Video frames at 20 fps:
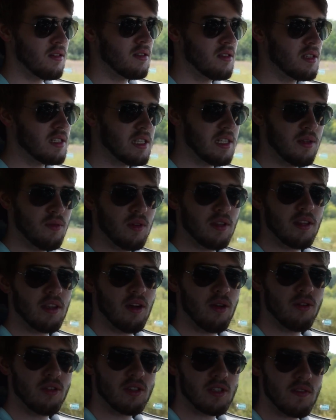See what the
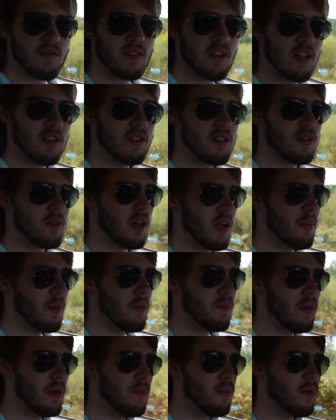owners have done to it. I mean,
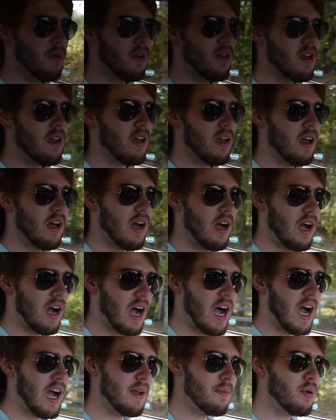
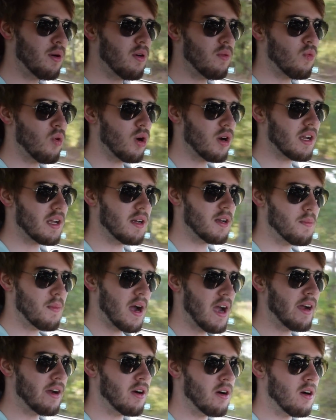I put work into
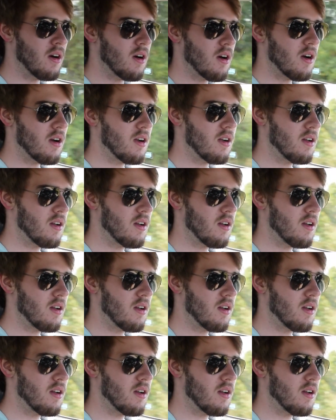my car.